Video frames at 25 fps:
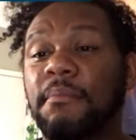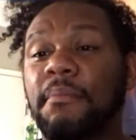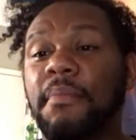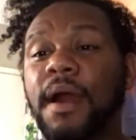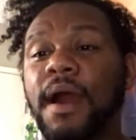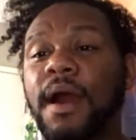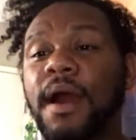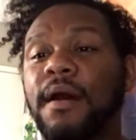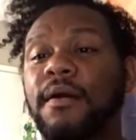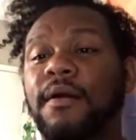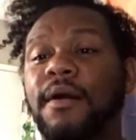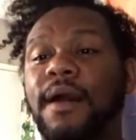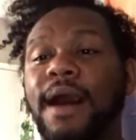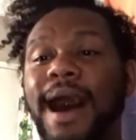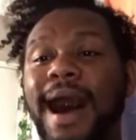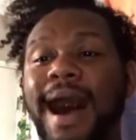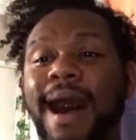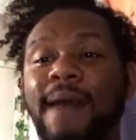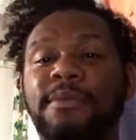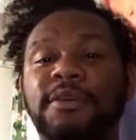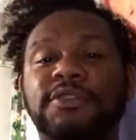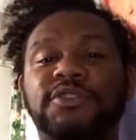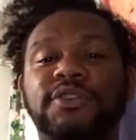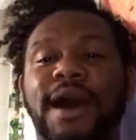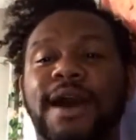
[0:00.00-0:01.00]
Bro, I've
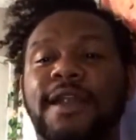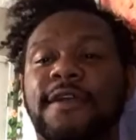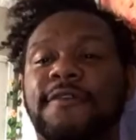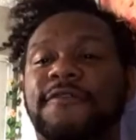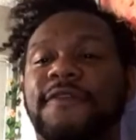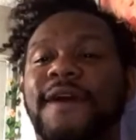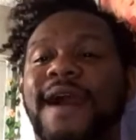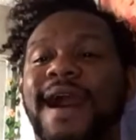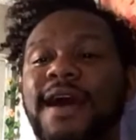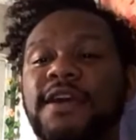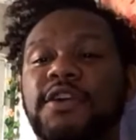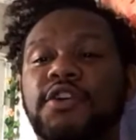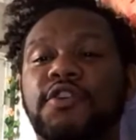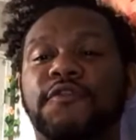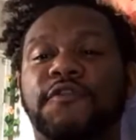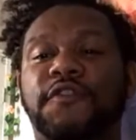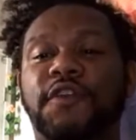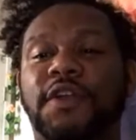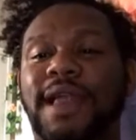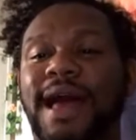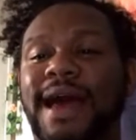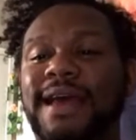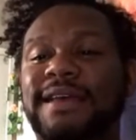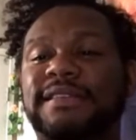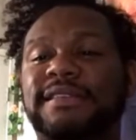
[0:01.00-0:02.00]
been trying to find you for
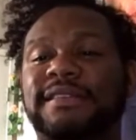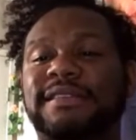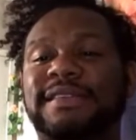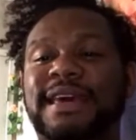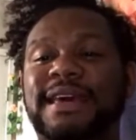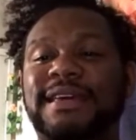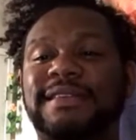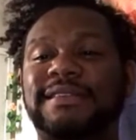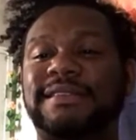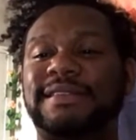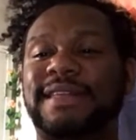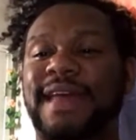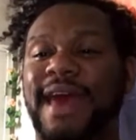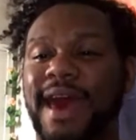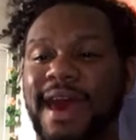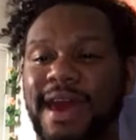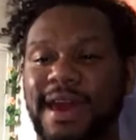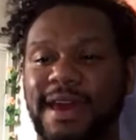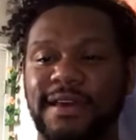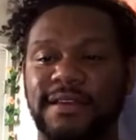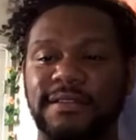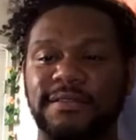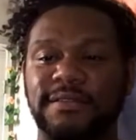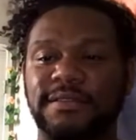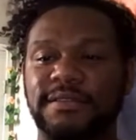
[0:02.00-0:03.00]
like 6
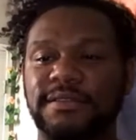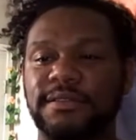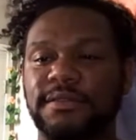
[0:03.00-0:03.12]
days.